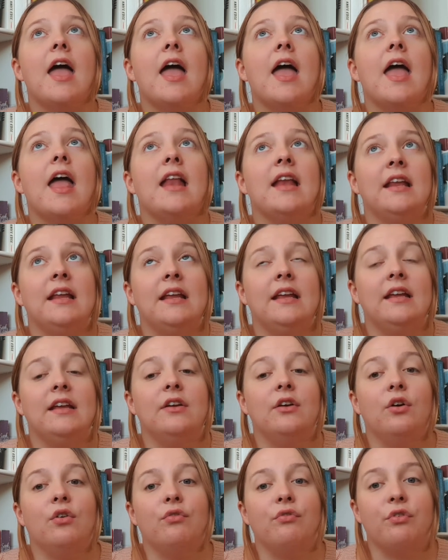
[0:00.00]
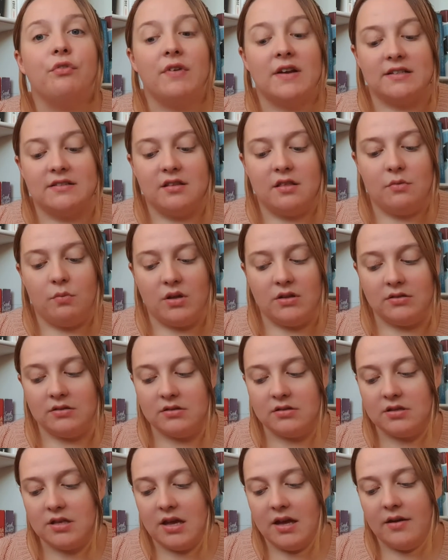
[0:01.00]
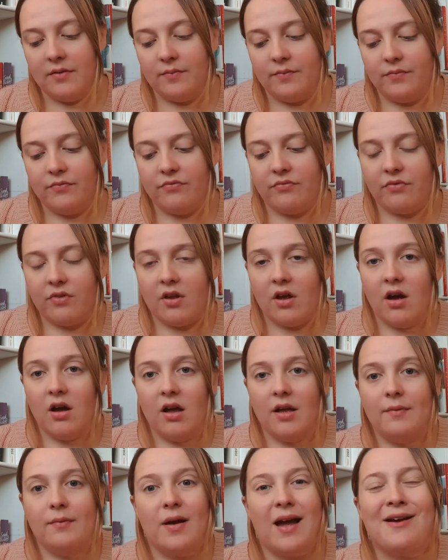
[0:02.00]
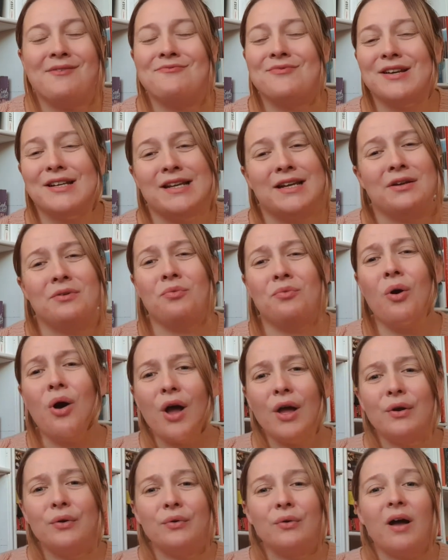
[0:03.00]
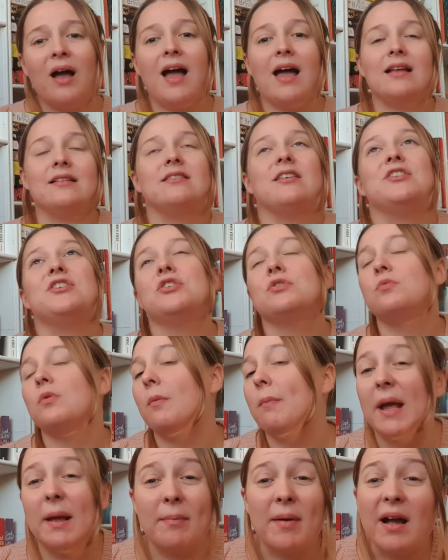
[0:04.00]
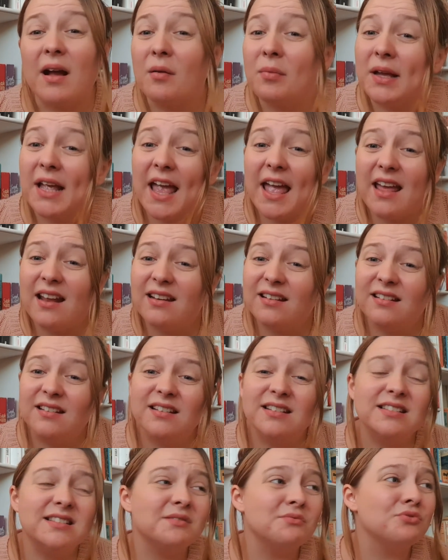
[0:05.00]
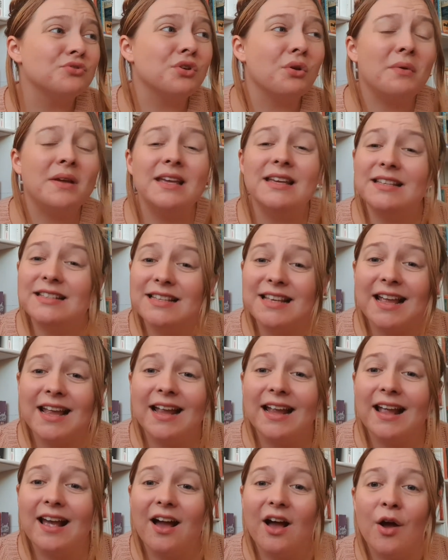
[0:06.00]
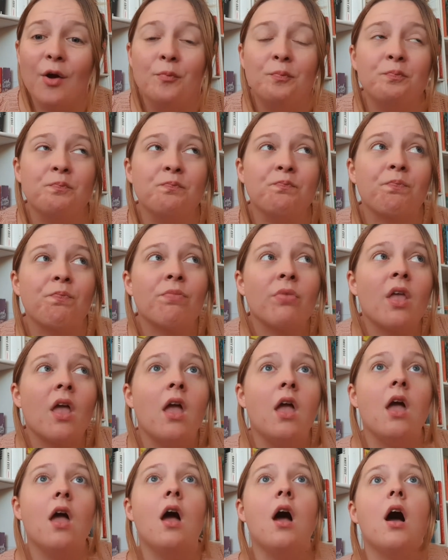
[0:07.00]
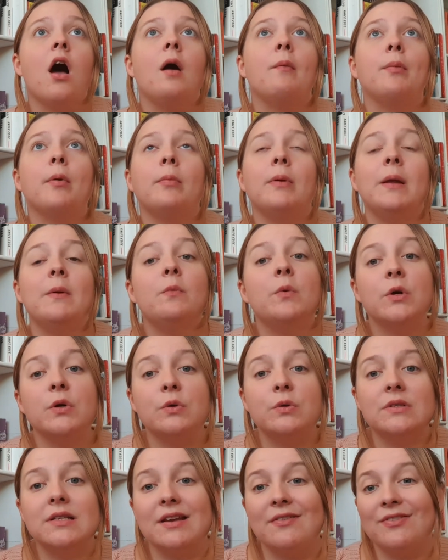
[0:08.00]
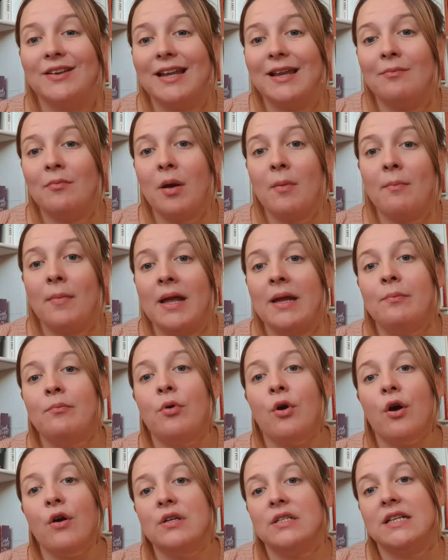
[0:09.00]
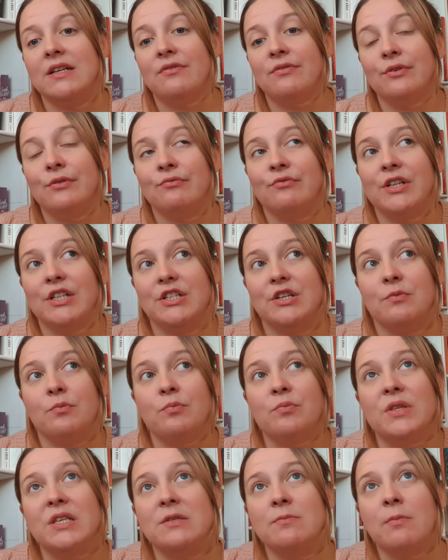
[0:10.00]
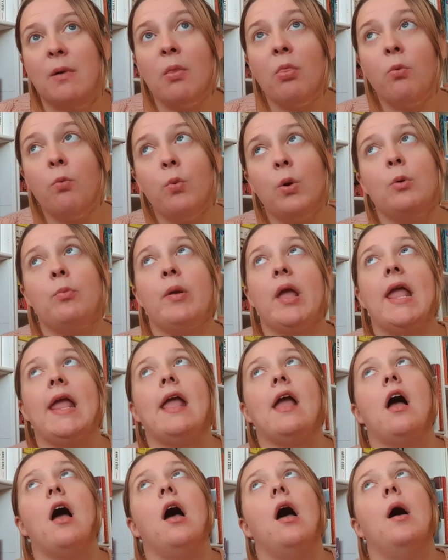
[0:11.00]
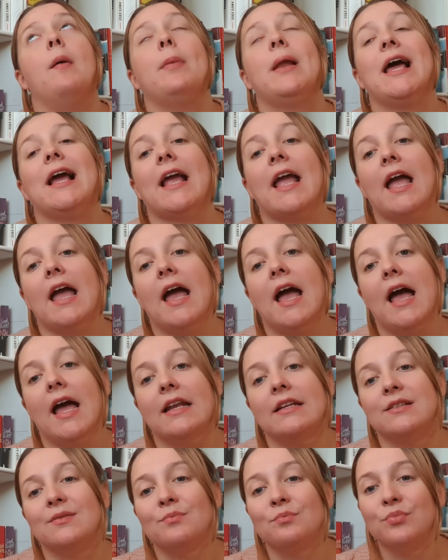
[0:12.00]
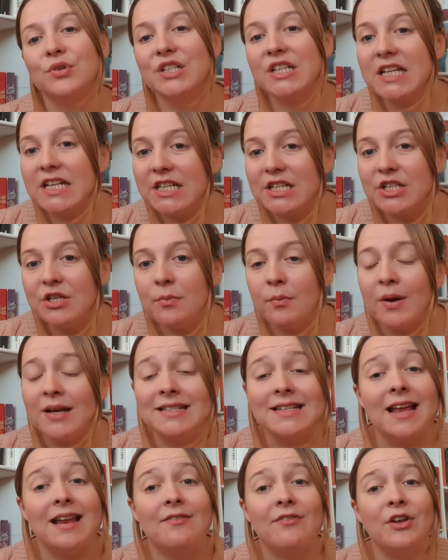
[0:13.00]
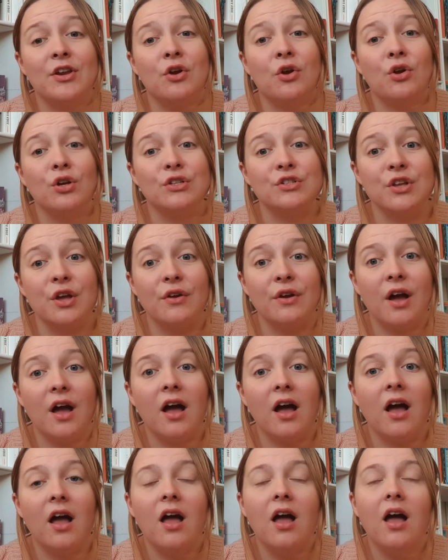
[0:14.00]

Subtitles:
any of the rest of the ones that I haven't read it in a while, and I just want to pick it back up again because it's so easy. I probably will definitely, my main priority for nonfiction this month will be Black and British by David Olusoga.